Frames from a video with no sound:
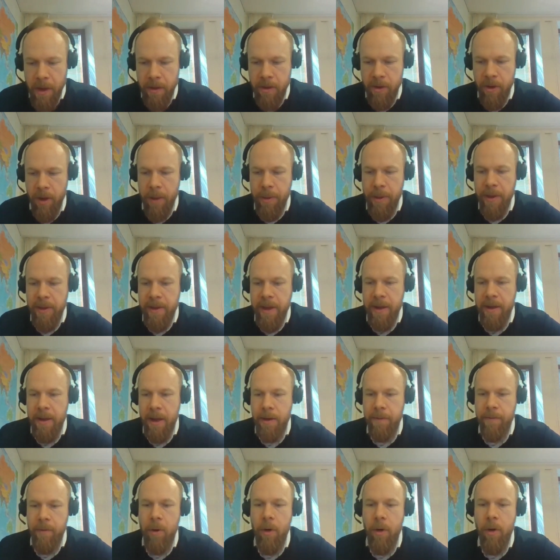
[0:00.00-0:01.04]
so I think that
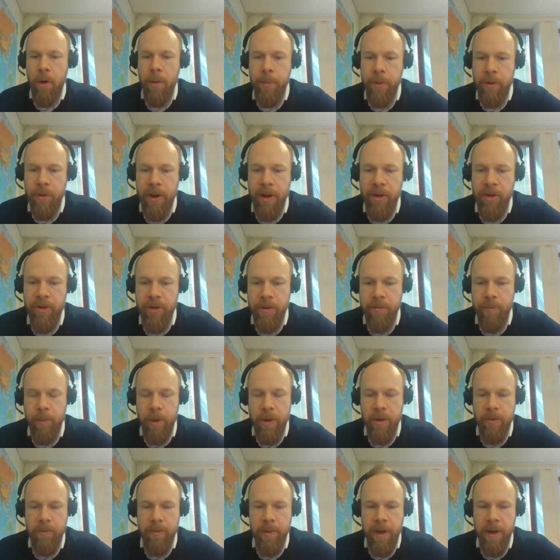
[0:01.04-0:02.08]
kind of cooperation
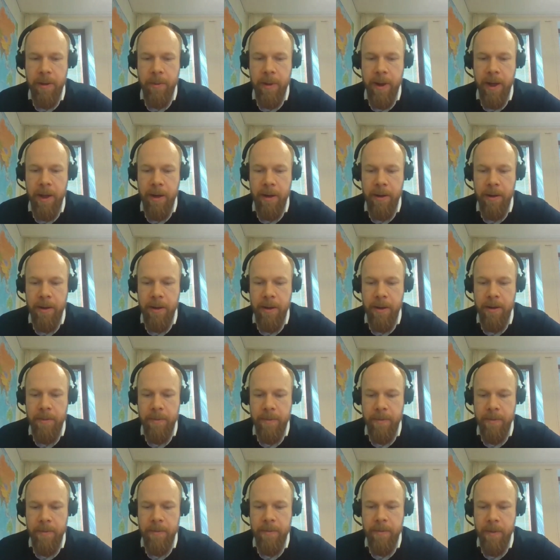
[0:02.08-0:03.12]
works really well
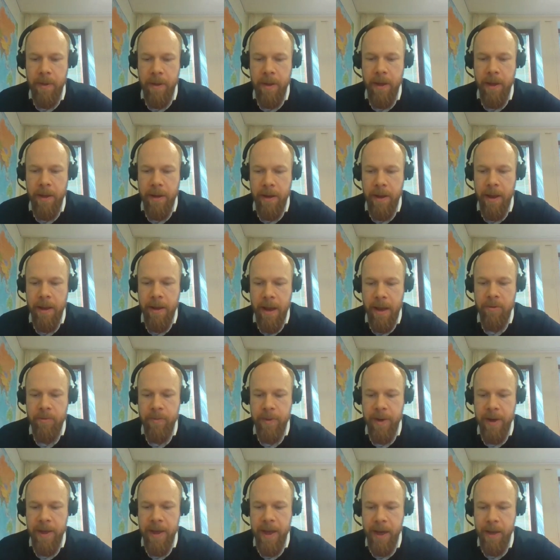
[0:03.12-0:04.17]
um, and, and
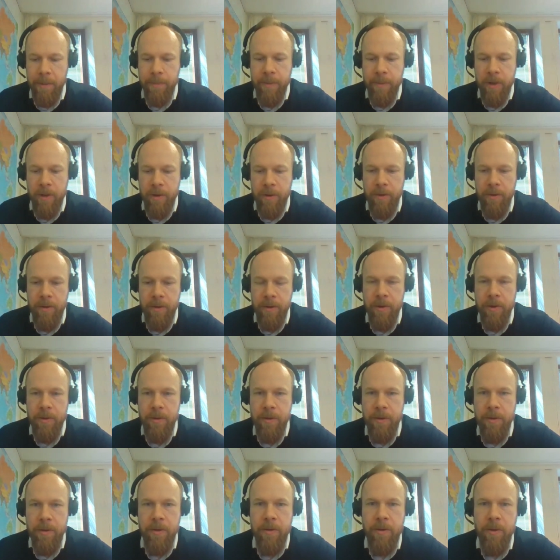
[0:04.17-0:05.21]
has really helped to, to,
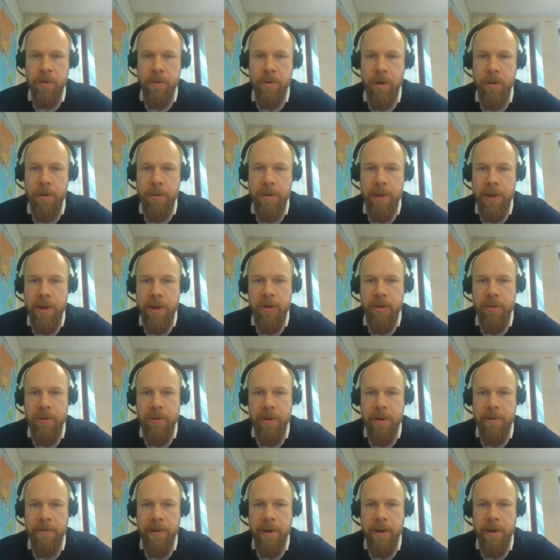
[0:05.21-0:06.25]
to grow the
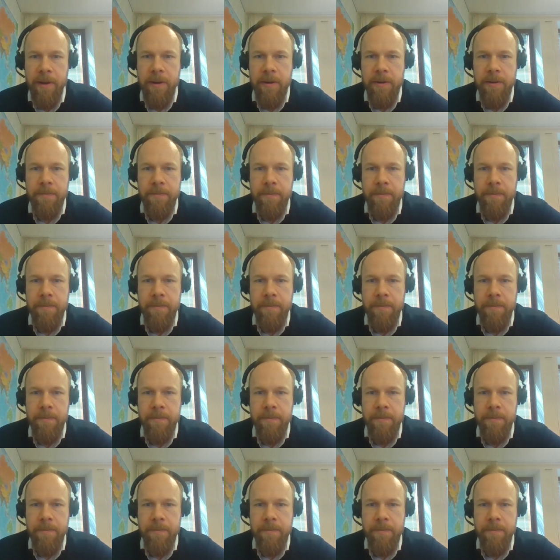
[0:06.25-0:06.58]
industry in Finland.